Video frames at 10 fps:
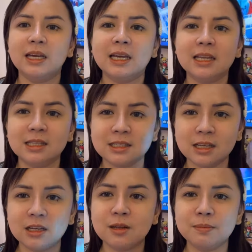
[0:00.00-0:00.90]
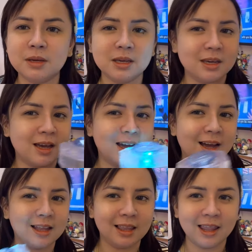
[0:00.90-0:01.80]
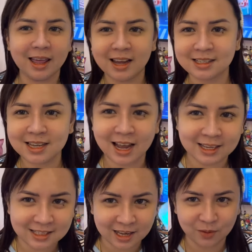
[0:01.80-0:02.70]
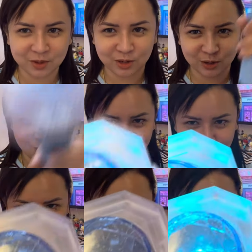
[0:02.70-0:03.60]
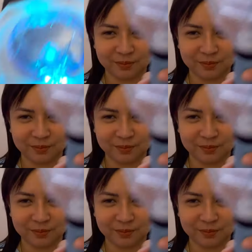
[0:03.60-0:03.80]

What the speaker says: And it's gonna be a less hassle when you go there.